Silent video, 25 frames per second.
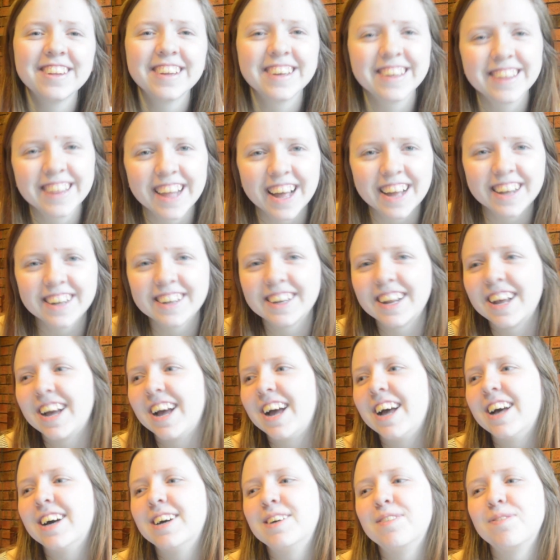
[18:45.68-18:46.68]
link that,
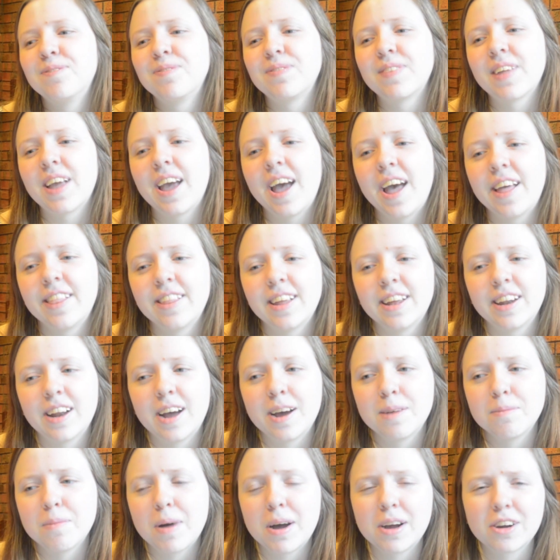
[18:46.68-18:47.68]
and then
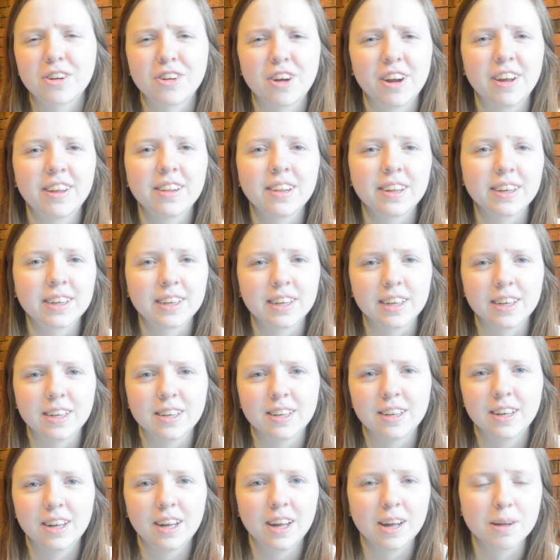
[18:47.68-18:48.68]
I might create like
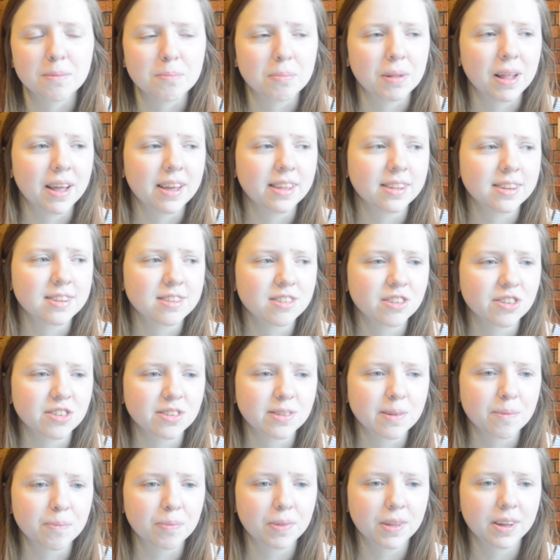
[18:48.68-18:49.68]
a playlist or
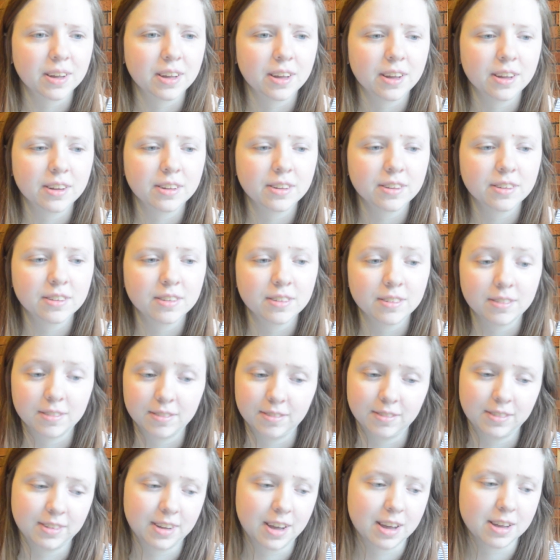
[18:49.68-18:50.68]
something in
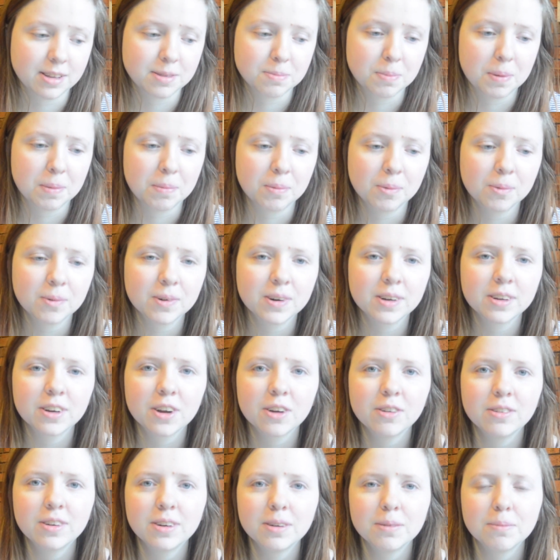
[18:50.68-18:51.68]
case people want to
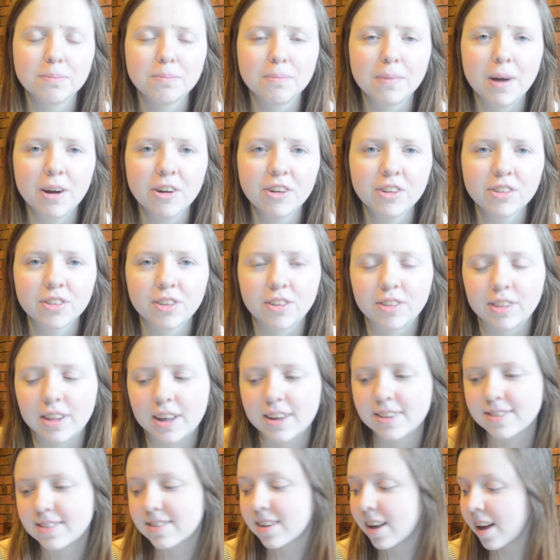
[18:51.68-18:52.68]
go and marathon
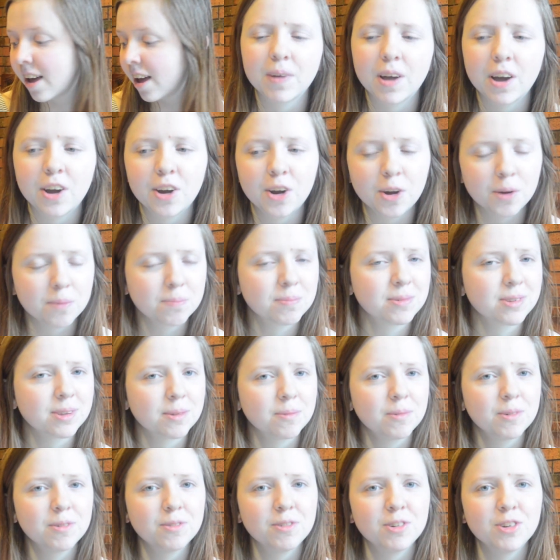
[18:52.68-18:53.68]
these. I hope
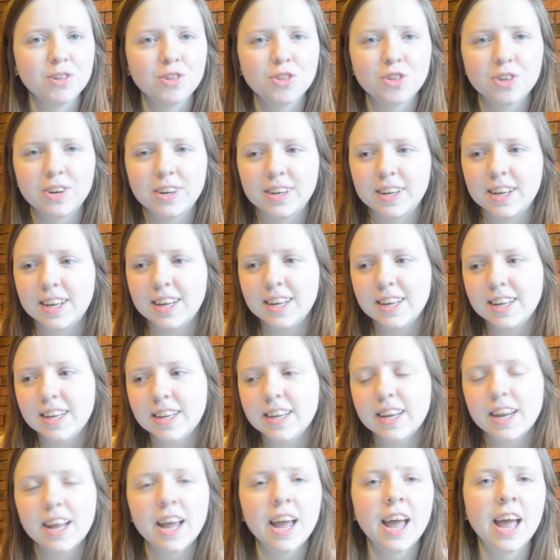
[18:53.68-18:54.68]
some of you join
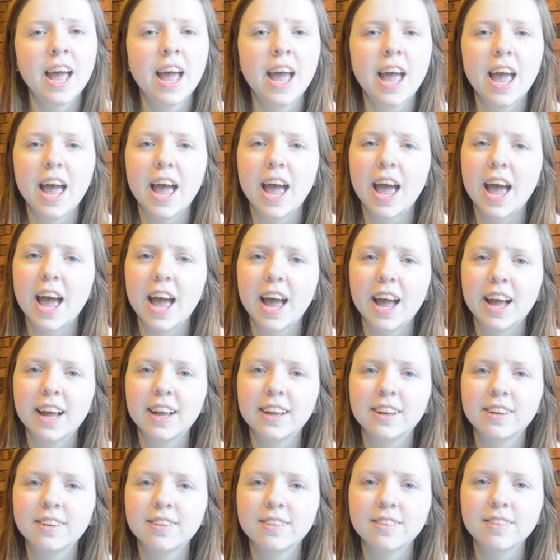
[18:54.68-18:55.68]
in,
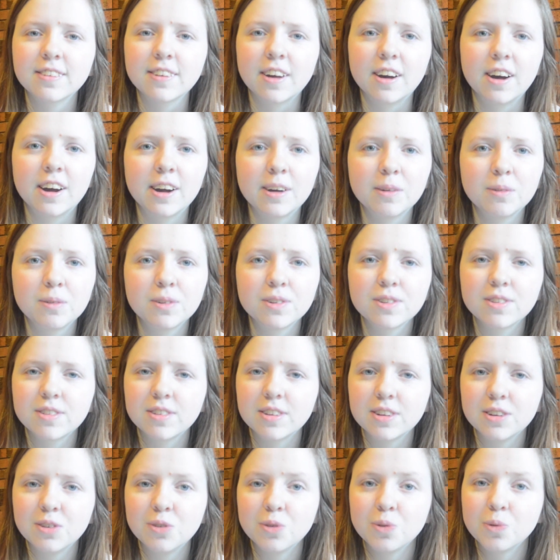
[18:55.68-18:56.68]
and I will
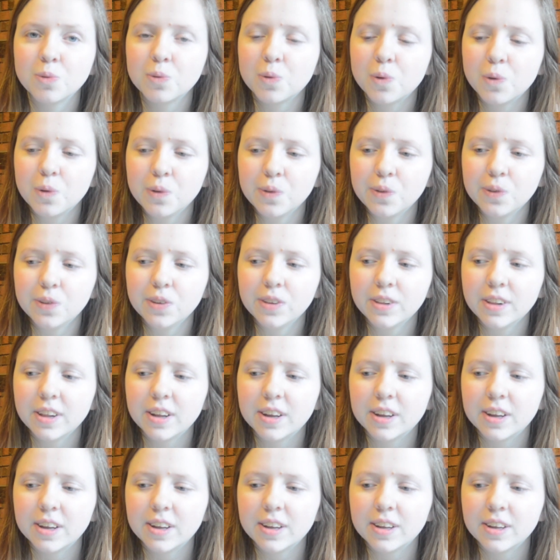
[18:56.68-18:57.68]
see you all
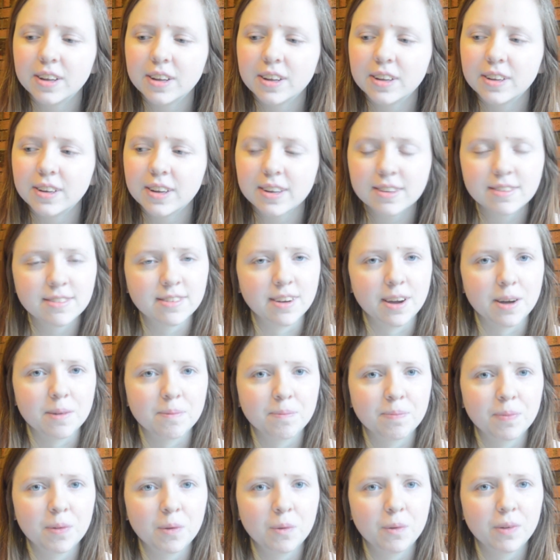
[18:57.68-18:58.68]
next
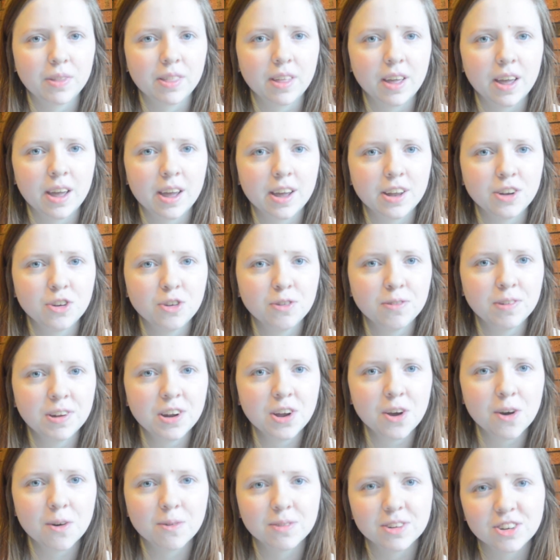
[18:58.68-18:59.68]
time with a new
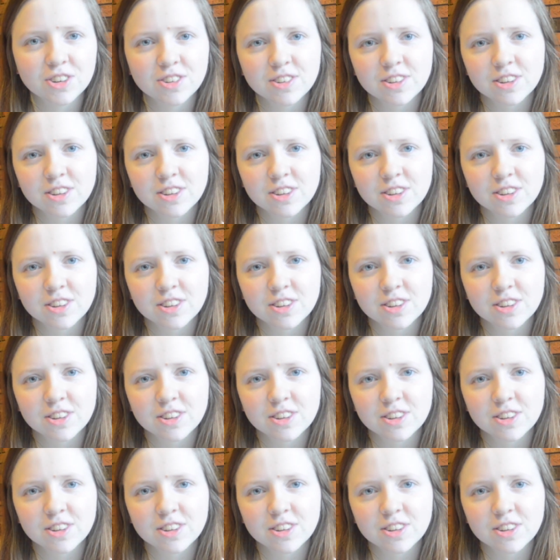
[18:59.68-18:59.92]
video, which